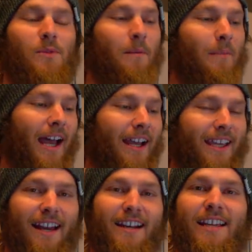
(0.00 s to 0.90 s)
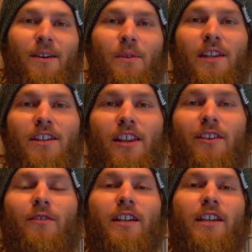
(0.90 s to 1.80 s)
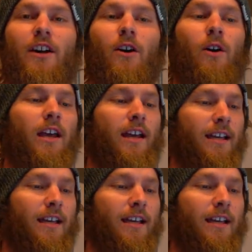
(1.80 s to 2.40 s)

we're back at it again with another video.